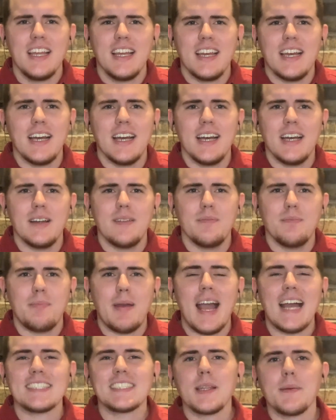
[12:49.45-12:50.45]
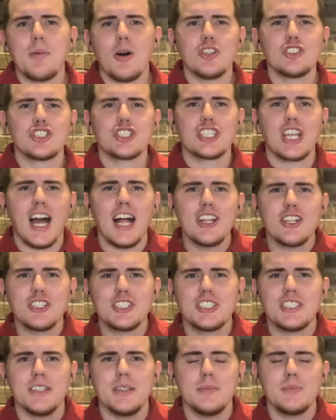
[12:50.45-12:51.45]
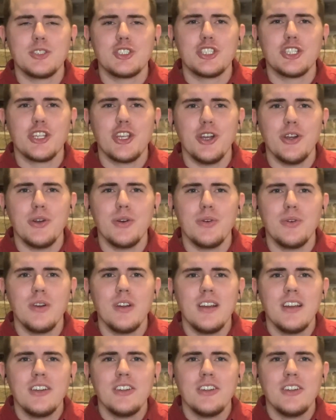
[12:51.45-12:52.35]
pass up on scholarships to go